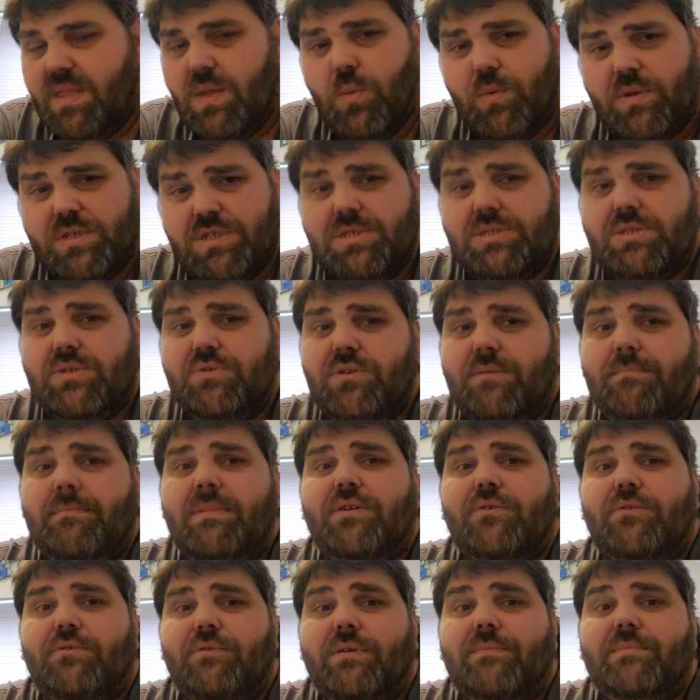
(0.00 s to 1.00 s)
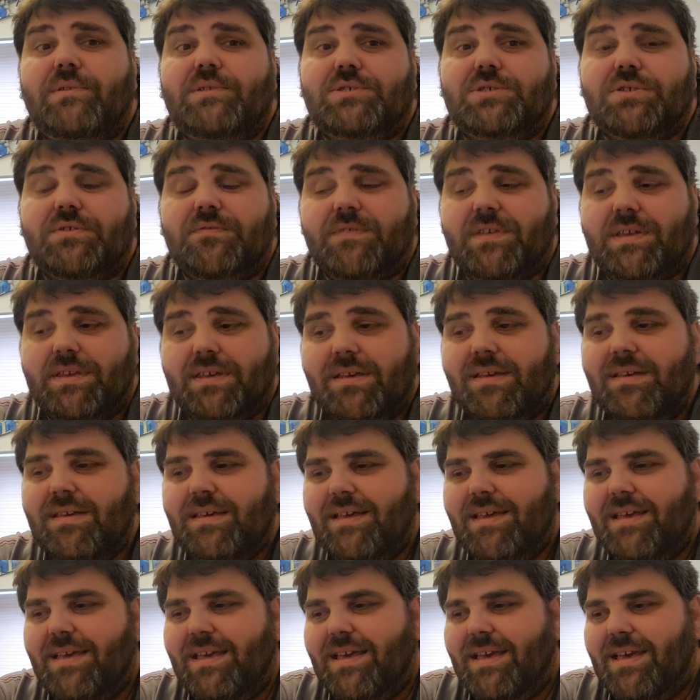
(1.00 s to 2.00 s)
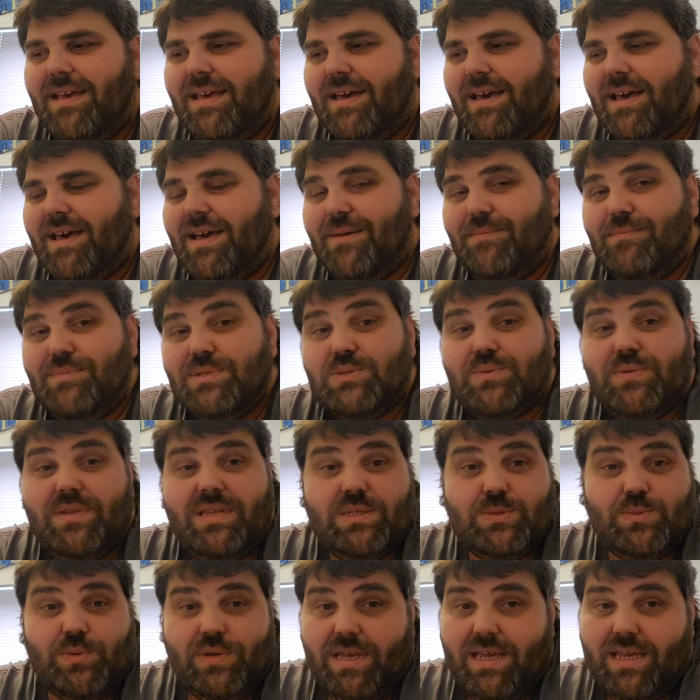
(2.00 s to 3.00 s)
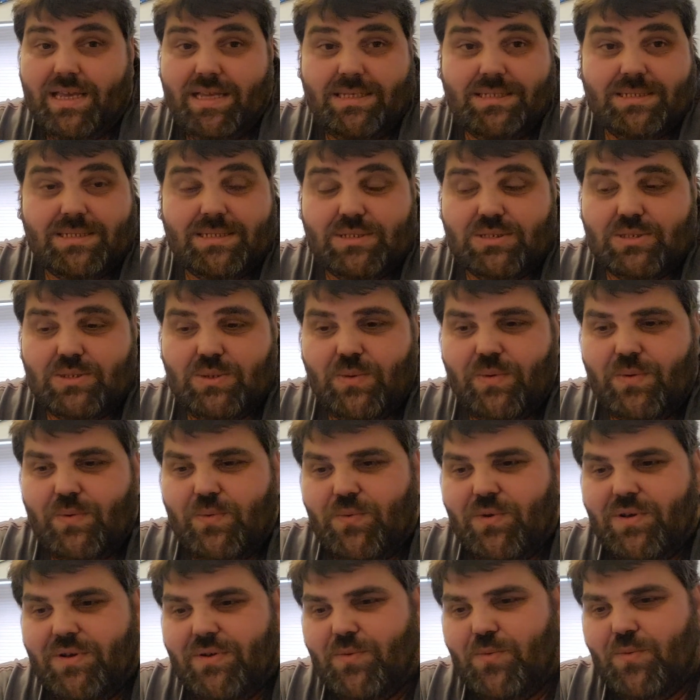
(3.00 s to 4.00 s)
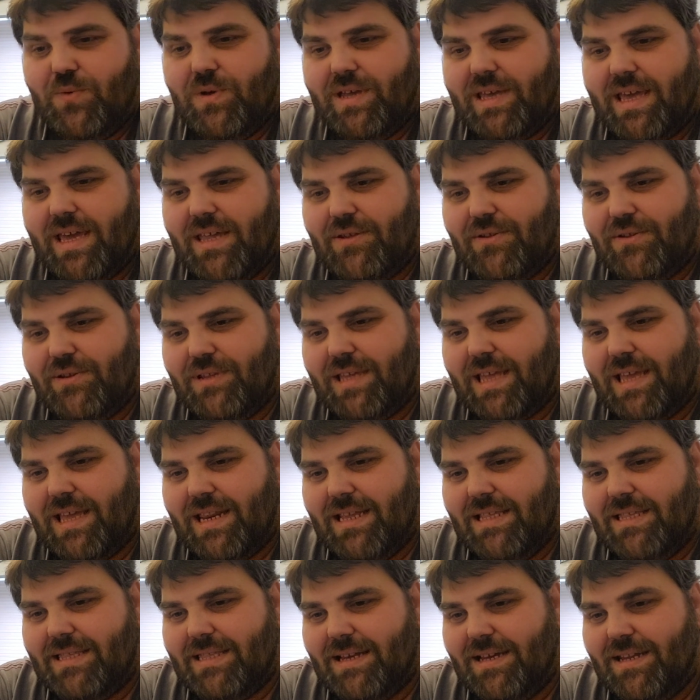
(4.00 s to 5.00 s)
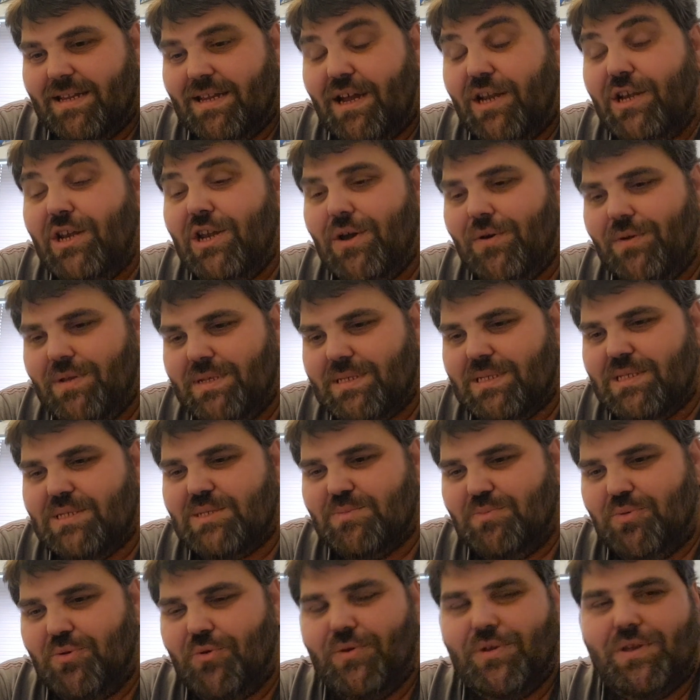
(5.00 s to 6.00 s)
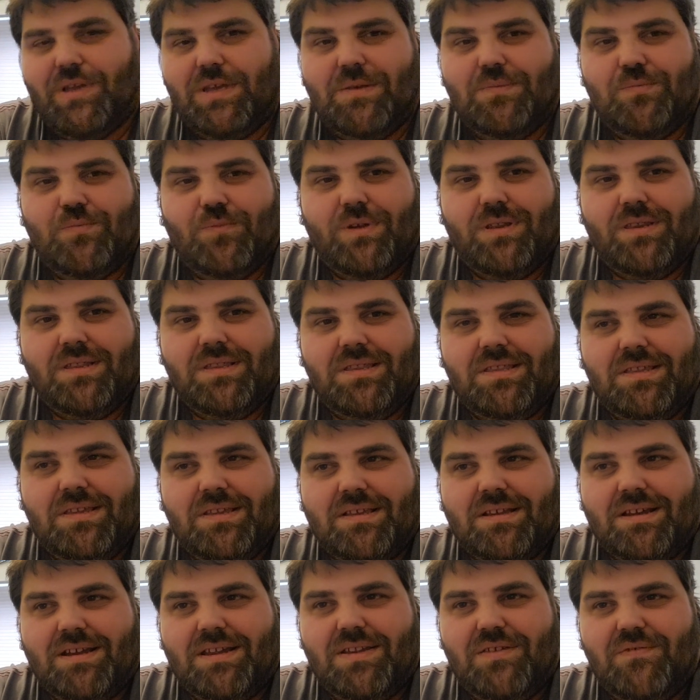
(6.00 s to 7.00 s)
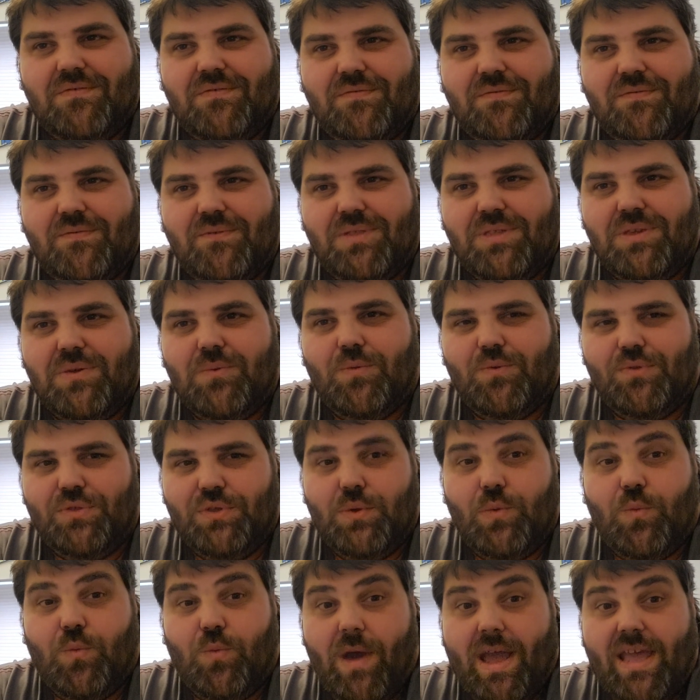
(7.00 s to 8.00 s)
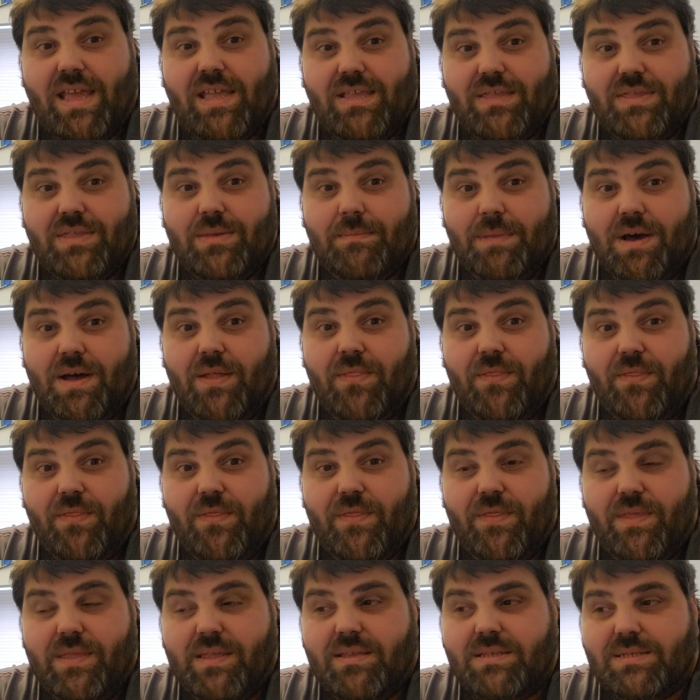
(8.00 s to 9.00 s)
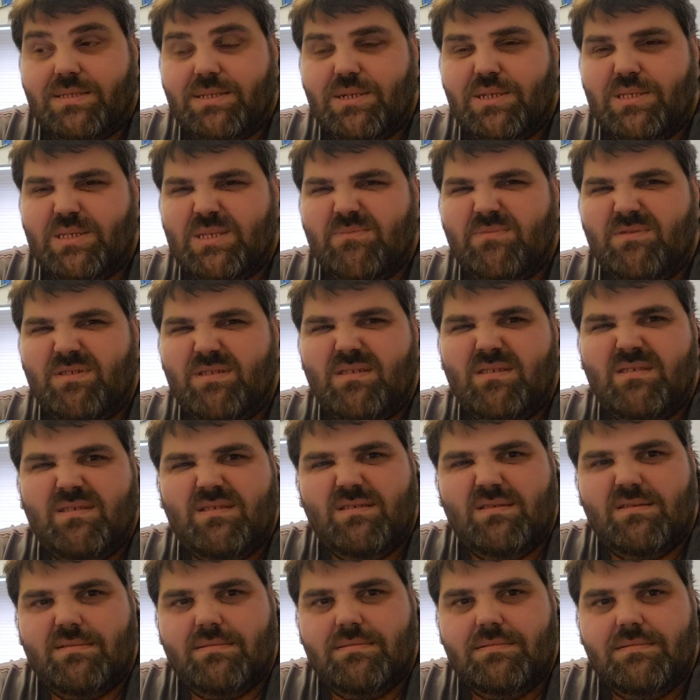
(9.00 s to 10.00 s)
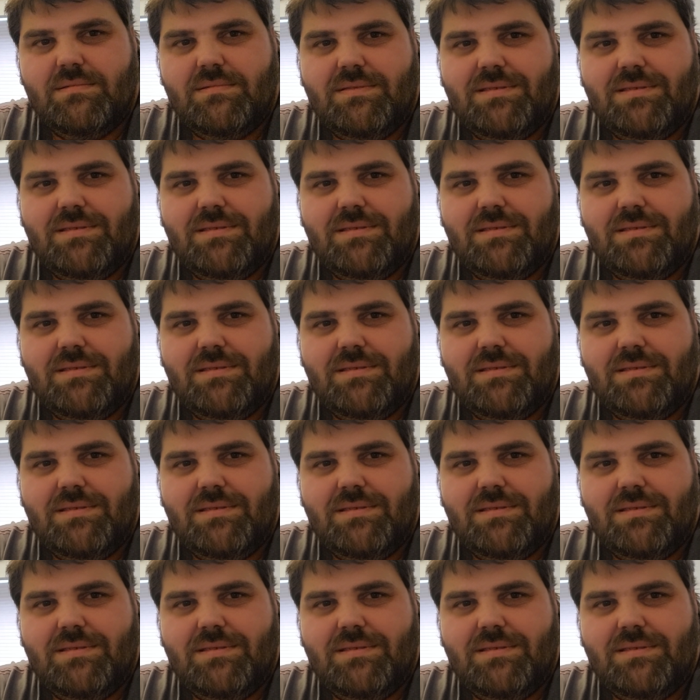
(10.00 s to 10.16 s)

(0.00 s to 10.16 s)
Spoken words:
We're just doing a mirror image of it. So it is what it is. So we'll get on and get it done. I know it's disappointing when you kind of you wait the month and then it turns out and you go, oh.